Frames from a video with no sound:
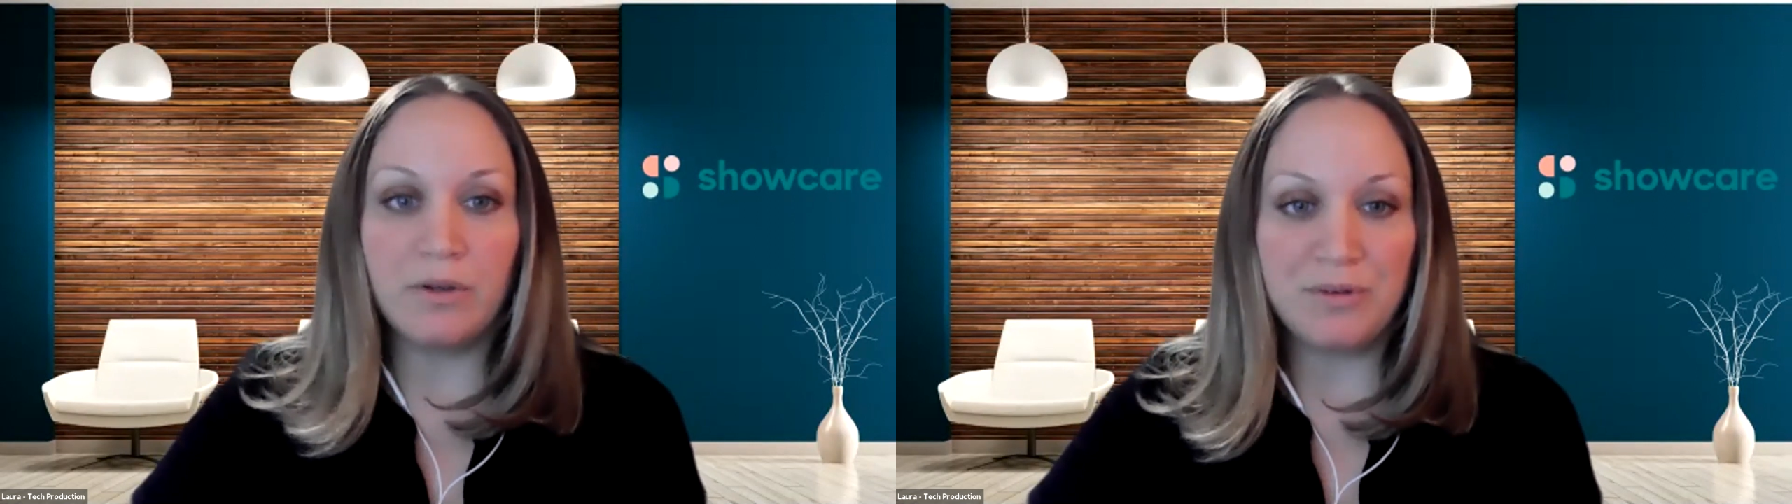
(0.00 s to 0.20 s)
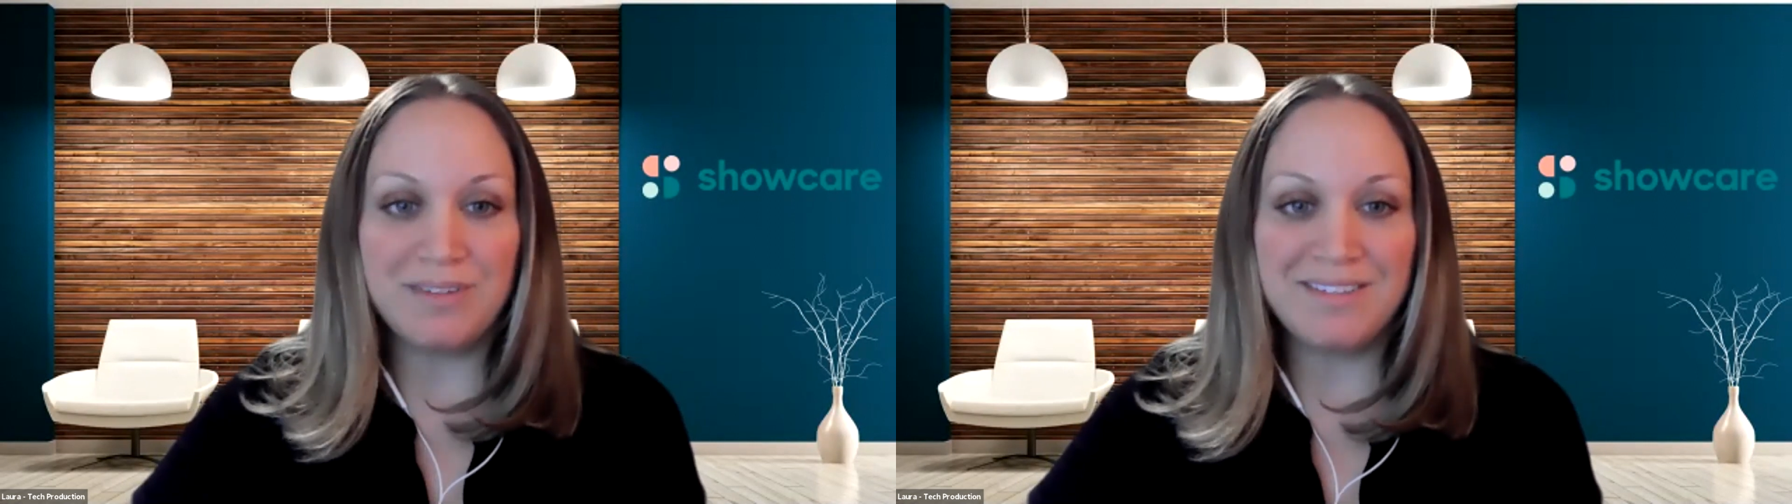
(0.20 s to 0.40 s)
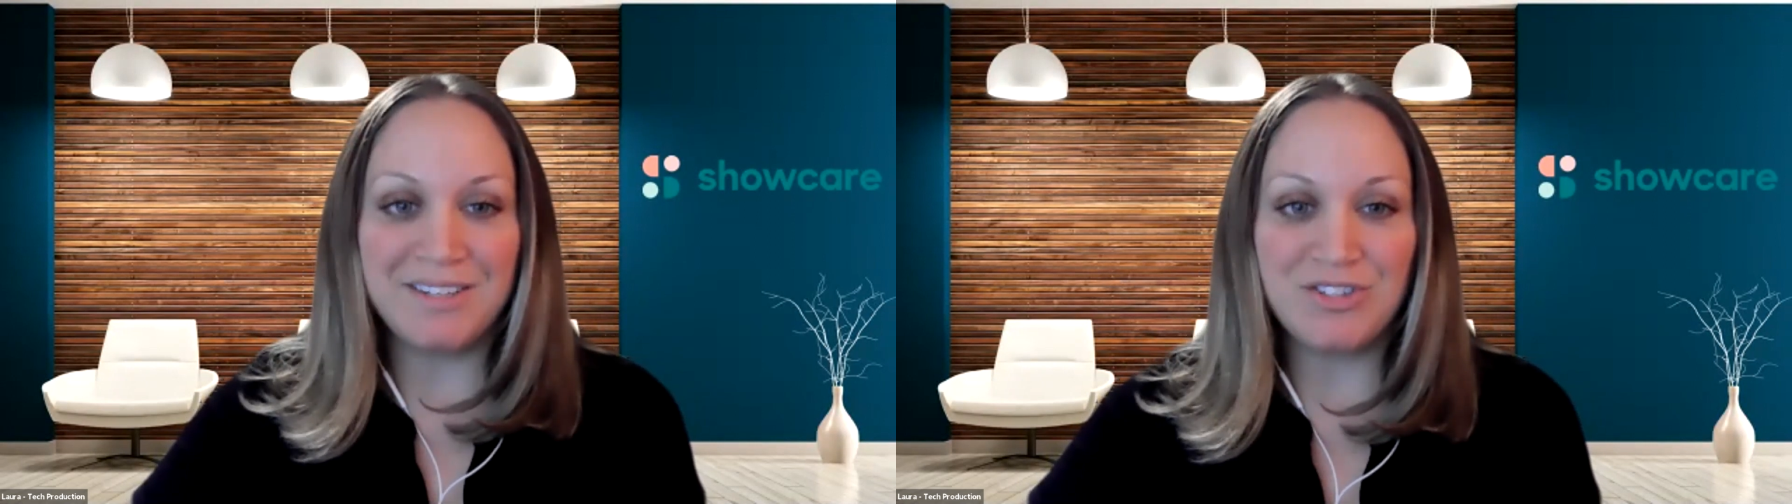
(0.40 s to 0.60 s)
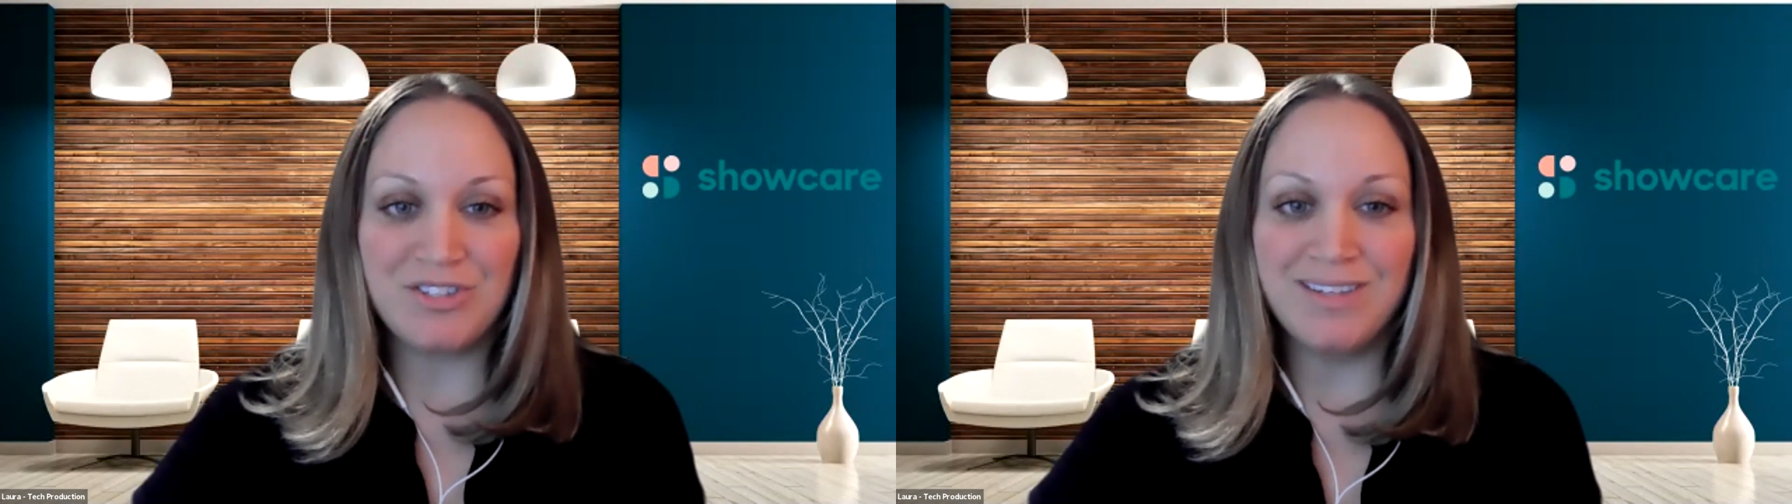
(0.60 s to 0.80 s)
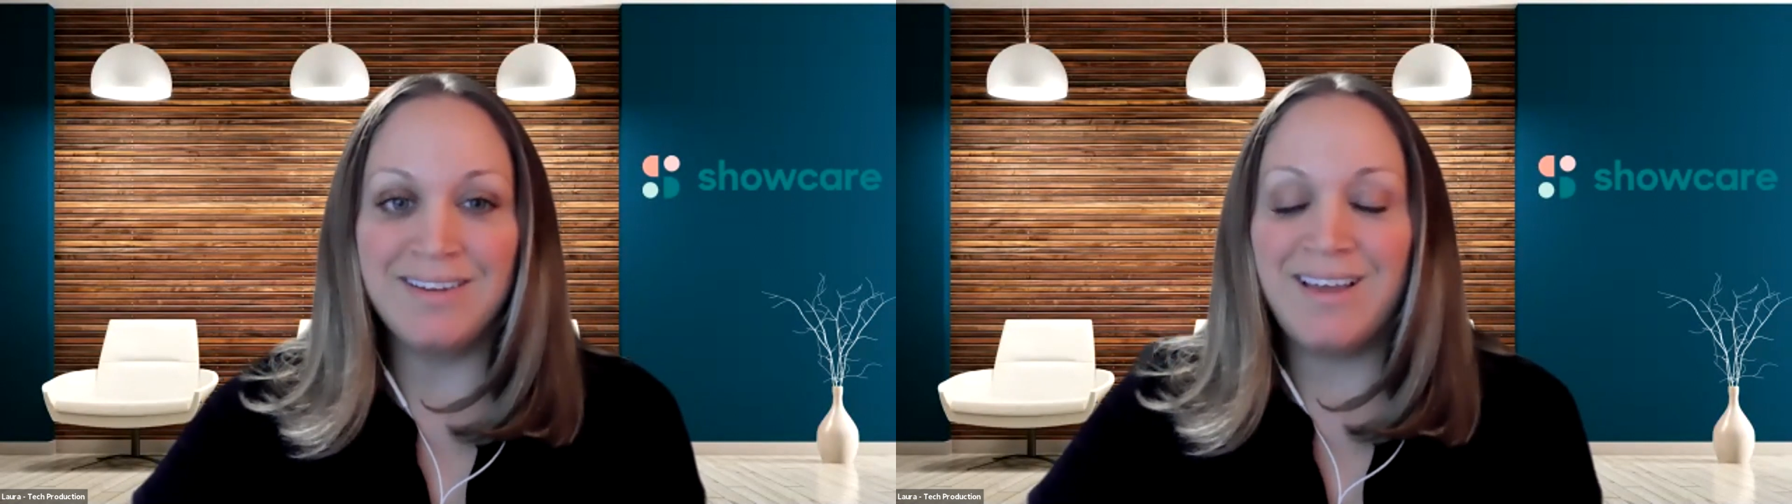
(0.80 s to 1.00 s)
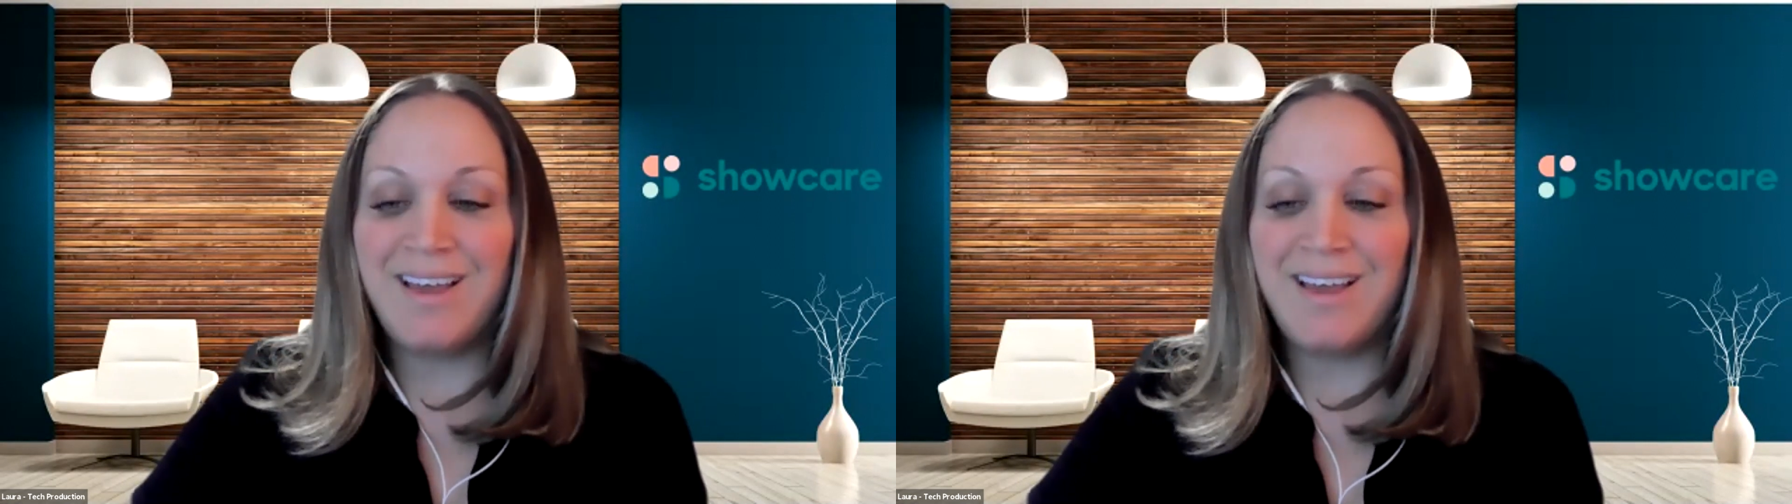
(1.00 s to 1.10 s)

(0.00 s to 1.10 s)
to get your attention.